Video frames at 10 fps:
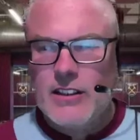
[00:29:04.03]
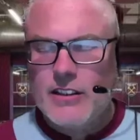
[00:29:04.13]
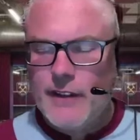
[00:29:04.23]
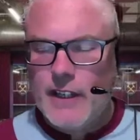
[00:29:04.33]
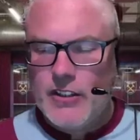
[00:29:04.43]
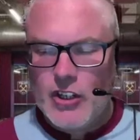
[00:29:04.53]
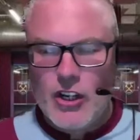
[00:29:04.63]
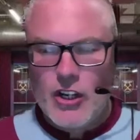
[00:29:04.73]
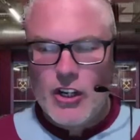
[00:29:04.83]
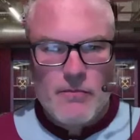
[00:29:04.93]

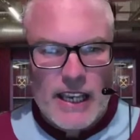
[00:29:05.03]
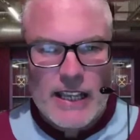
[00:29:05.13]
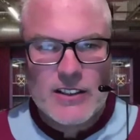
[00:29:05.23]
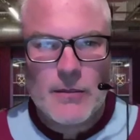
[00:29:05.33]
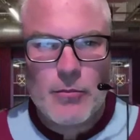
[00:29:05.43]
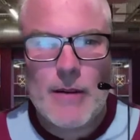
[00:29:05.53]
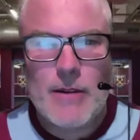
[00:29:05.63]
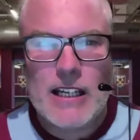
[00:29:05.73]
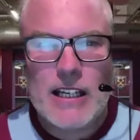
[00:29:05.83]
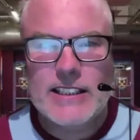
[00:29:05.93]
fixture against a
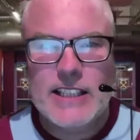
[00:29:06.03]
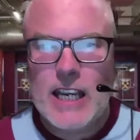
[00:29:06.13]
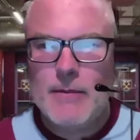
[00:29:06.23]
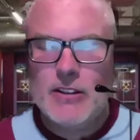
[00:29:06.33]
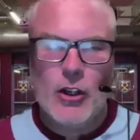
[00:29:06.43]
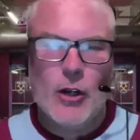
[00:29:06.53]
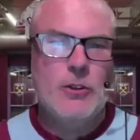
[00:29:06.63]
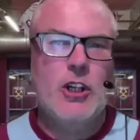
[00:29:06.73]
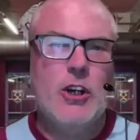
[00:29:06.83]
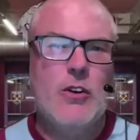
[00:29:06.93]
Premier League team, it's an
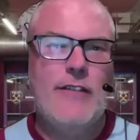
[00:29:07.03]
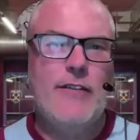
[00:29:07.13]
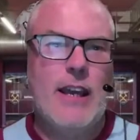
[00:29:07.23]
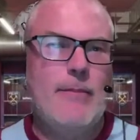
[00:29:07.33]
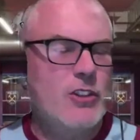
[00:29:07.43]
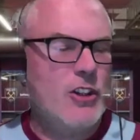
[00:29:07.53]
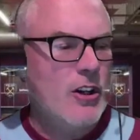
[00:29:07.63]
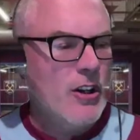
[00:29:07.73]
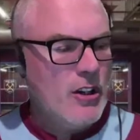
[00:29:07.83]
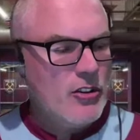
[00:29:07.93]
opportunity for them to
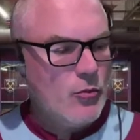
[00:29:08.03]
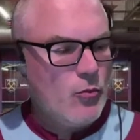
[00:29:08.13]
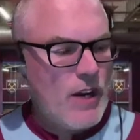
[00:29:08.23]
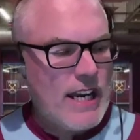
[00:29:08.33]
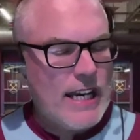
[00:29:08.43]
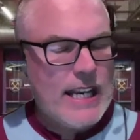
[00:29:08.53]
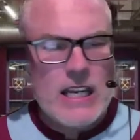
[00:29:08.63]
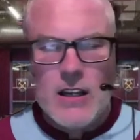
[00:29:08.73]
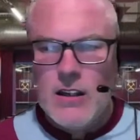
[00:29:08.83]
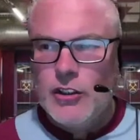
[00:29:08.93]

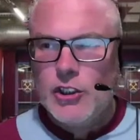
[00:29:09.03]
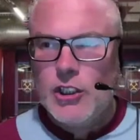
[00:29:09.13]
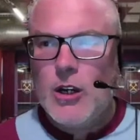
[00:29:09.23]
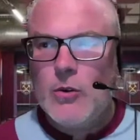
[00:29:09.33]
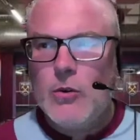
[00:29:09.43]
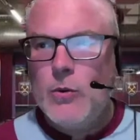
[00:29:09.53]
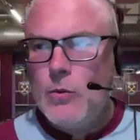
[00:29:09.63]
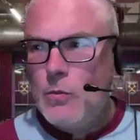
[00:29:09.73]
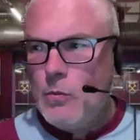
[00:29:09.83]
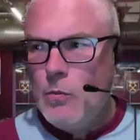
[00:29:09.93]
really show
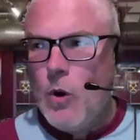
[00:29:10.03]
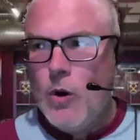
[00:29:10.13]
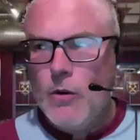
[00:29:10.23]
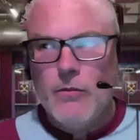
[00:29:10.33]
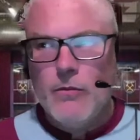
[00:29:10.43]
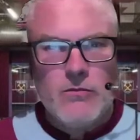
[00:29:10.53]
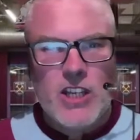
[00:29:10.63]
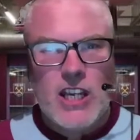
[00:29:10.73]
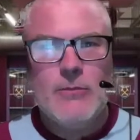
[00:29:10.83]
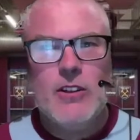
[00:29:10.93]
what
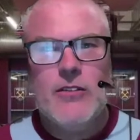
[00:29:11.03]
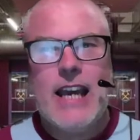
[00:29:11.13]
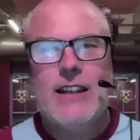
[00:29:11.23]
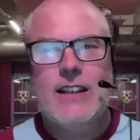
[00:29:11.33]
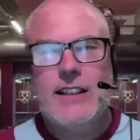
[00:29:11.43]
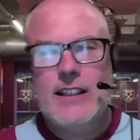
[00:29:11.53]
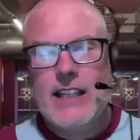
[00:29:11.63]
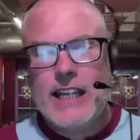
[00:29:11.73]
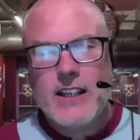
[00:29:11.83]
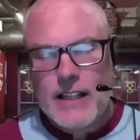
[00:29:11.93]
teams at that
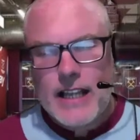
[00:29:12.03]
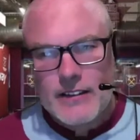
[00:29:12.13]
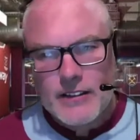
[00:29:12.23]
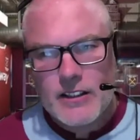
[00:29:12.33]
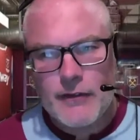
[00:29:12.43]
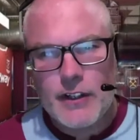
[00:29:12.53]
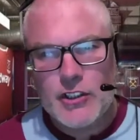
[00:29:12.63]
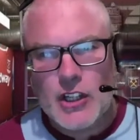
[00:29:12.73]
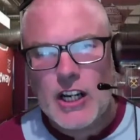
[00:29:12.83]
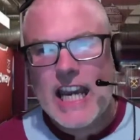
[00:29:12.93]
league, that
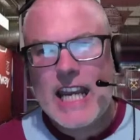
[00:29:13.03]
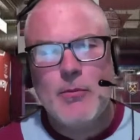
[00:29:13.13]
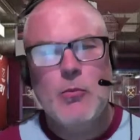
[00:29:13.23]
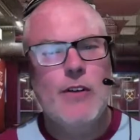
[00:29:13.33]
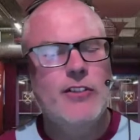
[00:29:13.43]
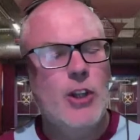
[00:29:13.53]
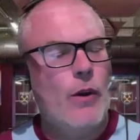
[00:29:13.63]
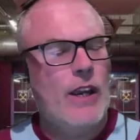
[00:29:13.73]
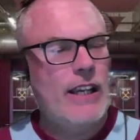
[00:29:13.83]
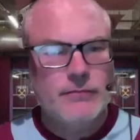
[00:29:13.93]
division, are capable of
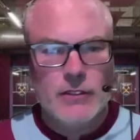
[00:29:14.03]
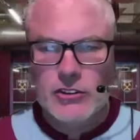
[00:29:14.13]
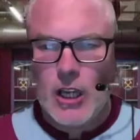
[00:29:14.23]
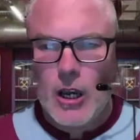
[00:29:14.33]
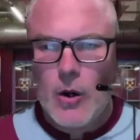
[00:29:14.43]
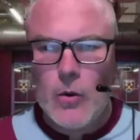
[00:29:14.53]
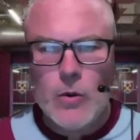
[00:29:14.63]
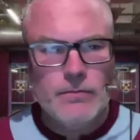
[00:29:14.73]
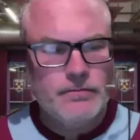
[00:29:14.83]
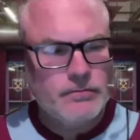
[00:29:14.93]
doing. So